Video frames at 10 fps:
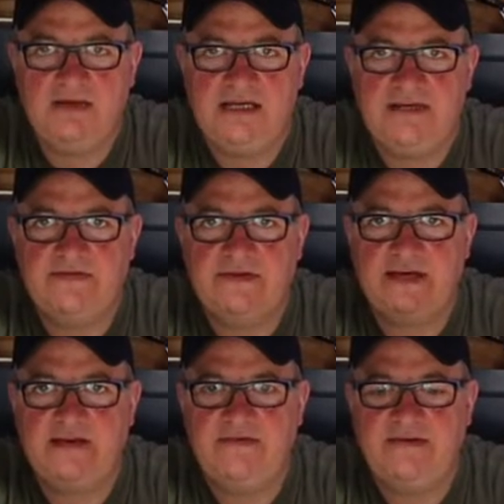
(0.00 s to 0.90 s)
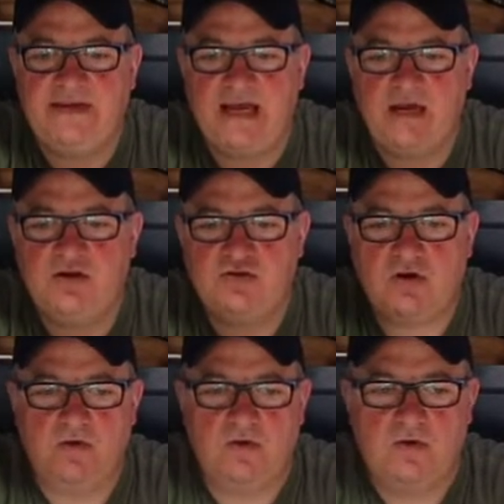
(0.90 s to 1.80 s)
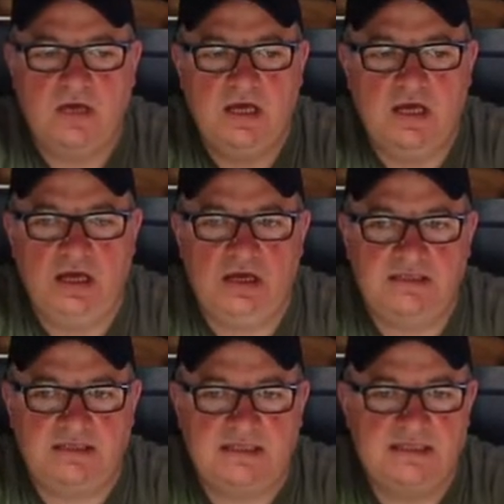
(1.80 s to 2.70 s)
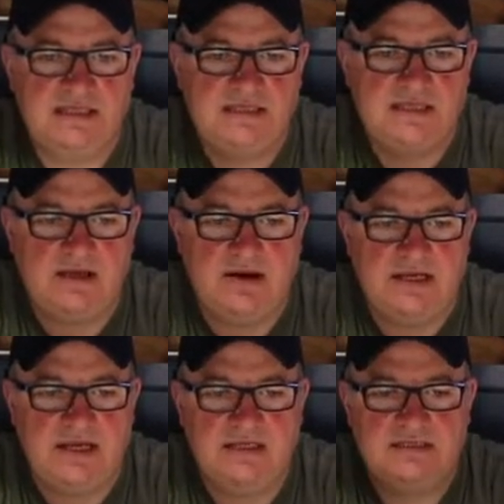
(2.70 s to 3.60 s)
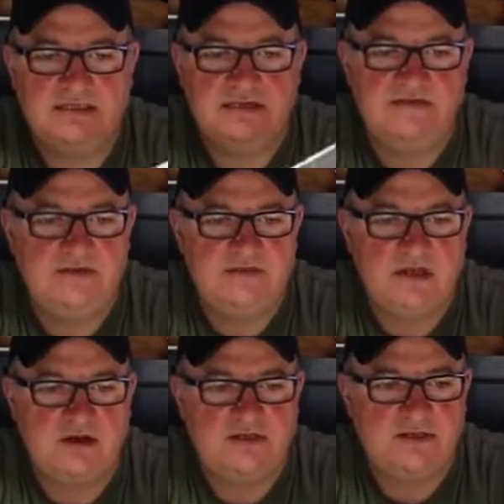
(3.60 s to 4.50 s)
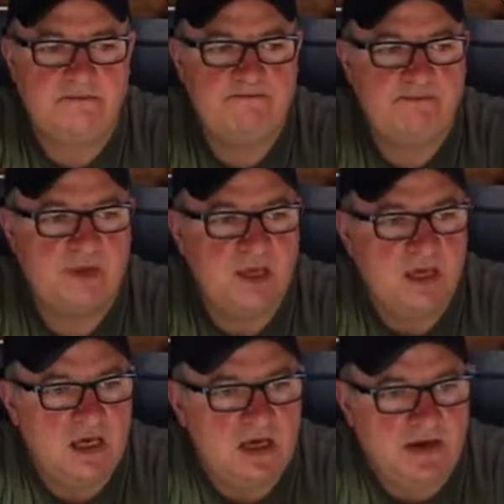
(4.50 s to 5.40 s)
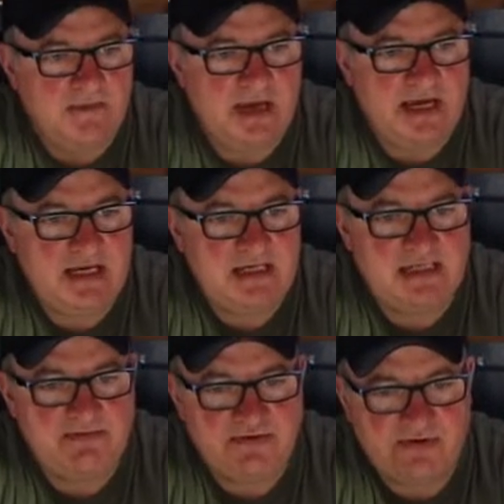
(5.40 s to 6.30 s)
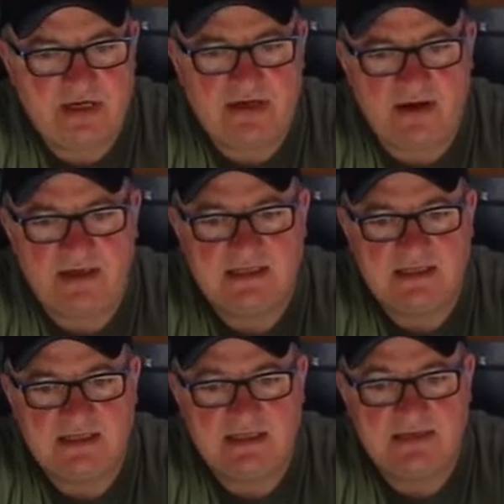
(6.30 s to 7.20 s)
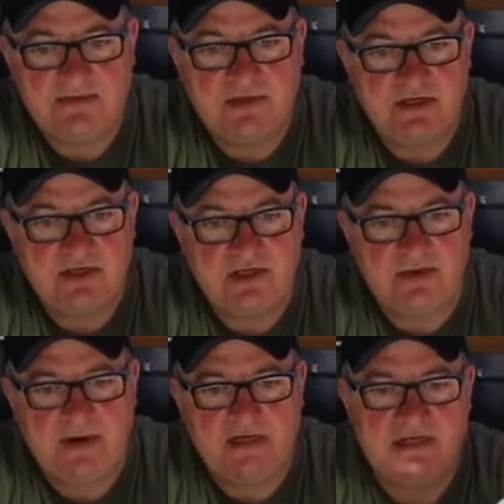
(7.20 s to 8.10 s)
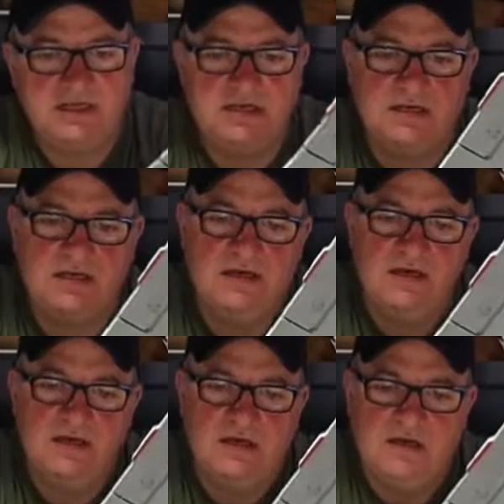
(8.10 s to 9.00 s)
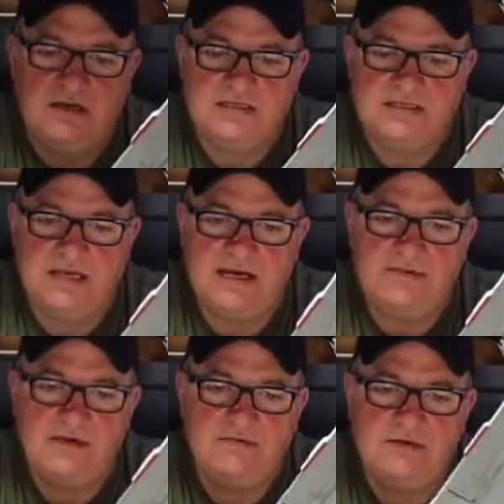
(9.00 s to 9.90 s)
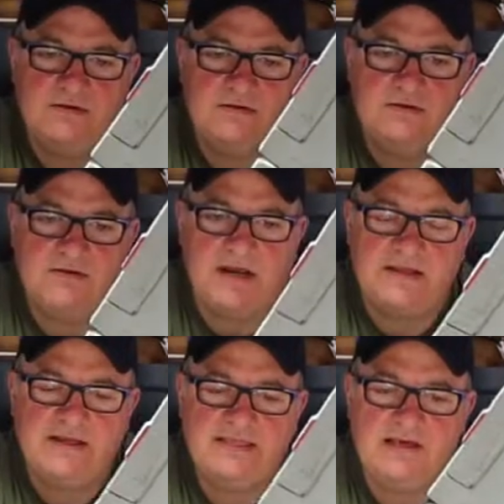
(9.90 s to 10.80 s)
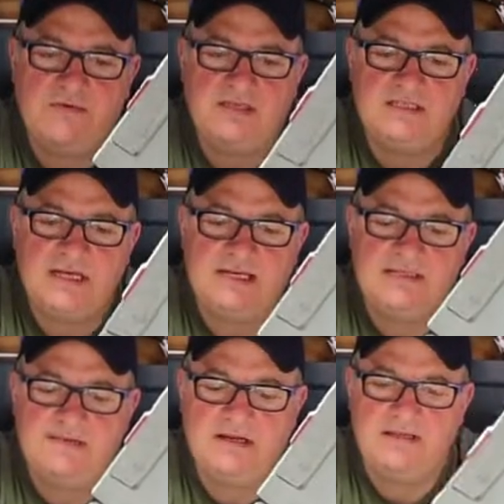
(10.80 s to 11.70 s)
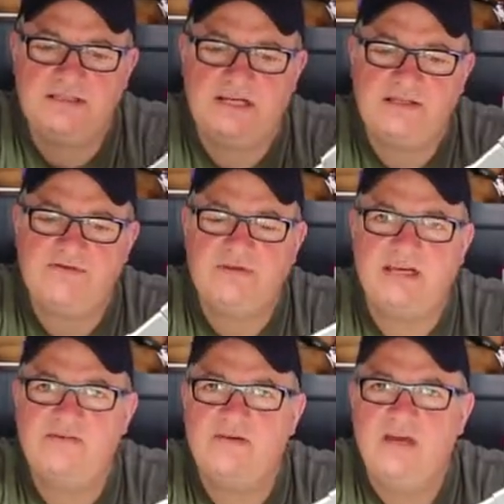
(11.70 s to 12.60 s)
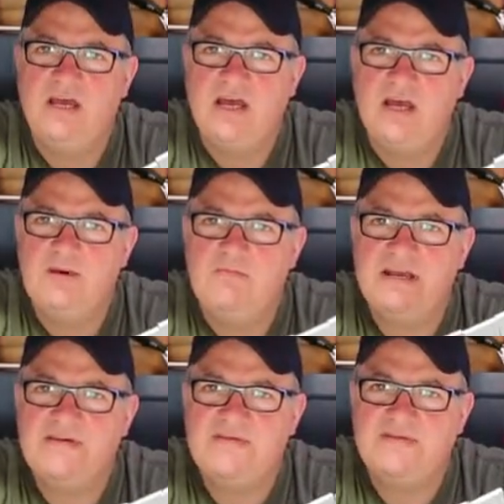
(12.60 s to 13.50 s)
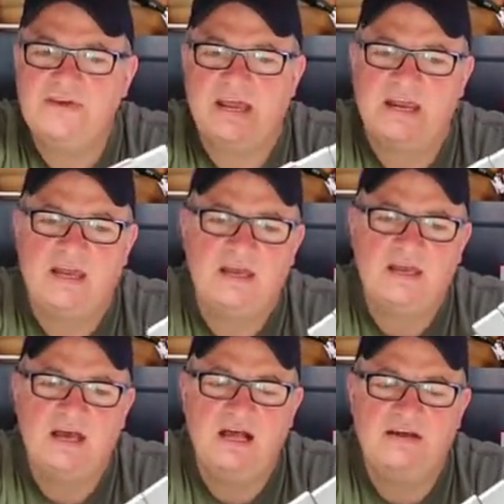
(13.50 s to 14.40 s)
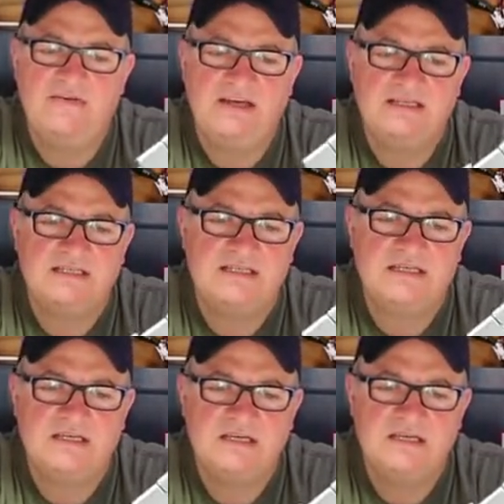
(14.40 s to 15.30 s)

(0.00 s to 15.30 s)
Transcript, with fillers: believe that they've left out a control horn so this can slide into the fuselage paint is pretty nice. It's a pretty good job actually. So say we'll, we'll crack these. Now once again it's a bit like the J3, they have big thick elevators.